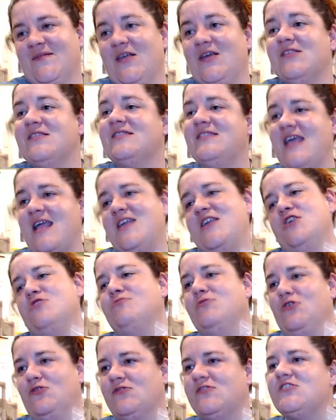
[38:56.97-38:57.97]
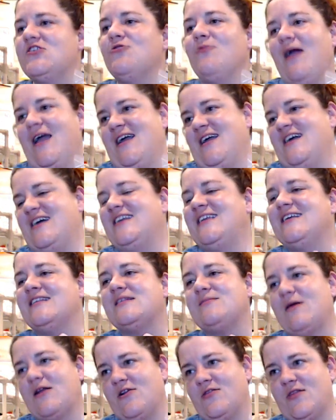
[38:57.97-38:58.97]
Thank you, Moose. You're right. It is
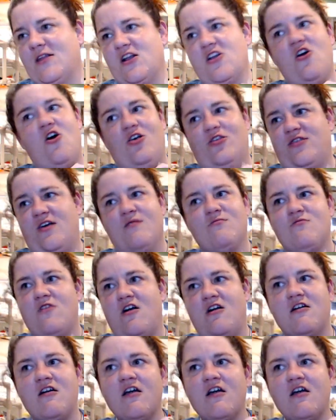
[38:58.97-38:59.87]
better than an all thumb rug.